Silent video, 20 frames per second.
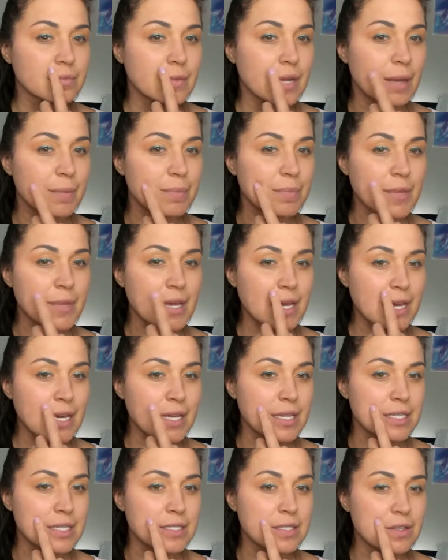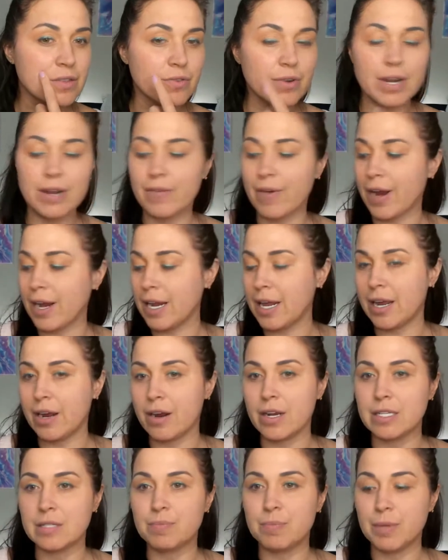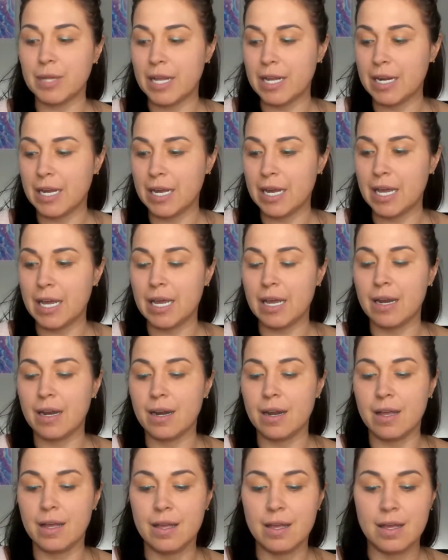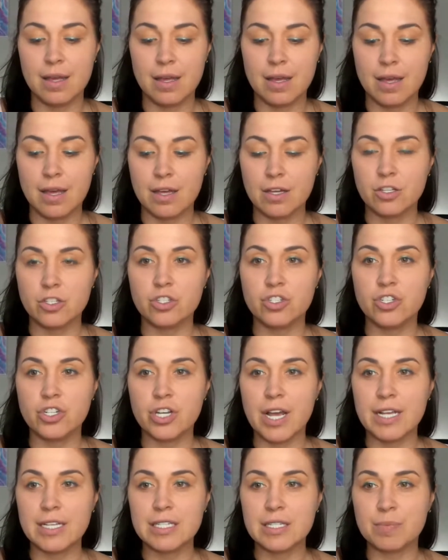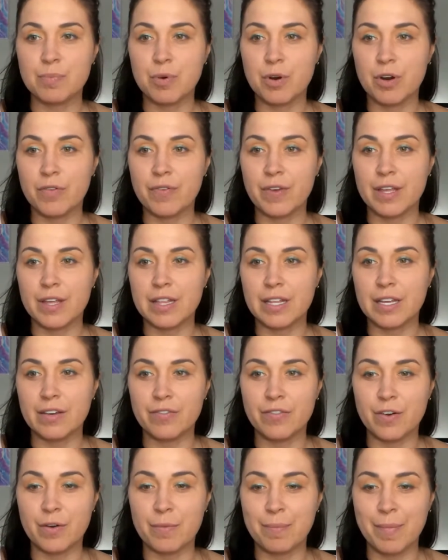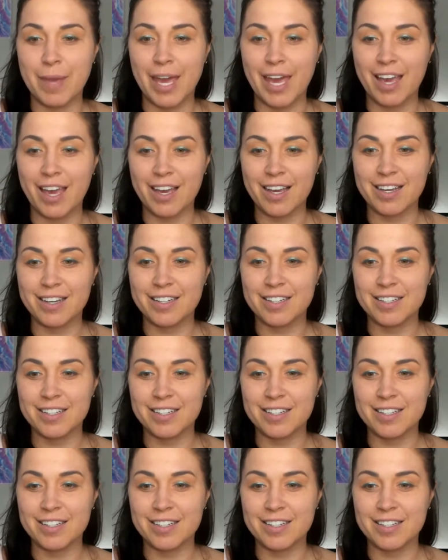I'm thinking this 3 right here is blending in just perfectly for me.